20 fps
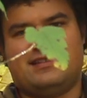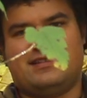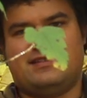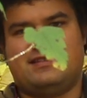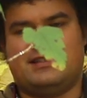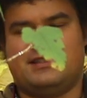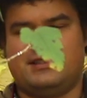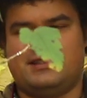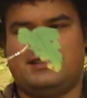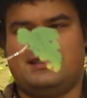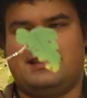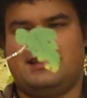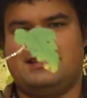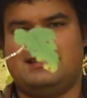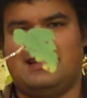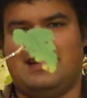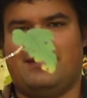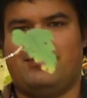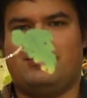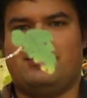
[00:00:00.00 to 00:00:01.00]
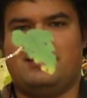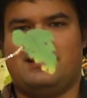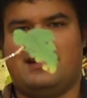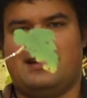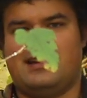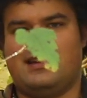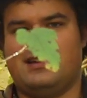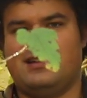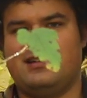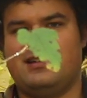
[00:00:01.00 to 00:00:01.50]
such as the example
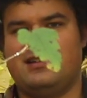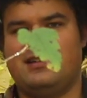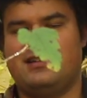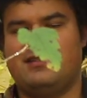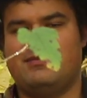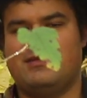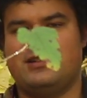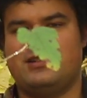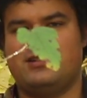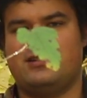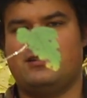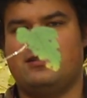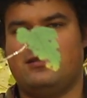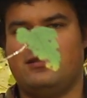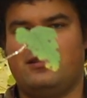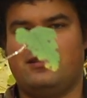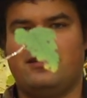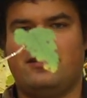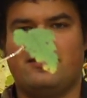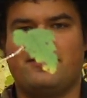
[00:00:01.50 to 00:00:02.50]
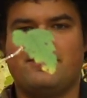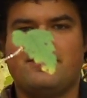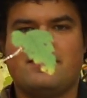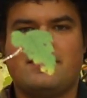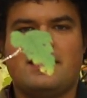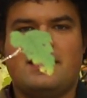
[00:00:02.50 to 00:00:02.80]
I mentioned earlier,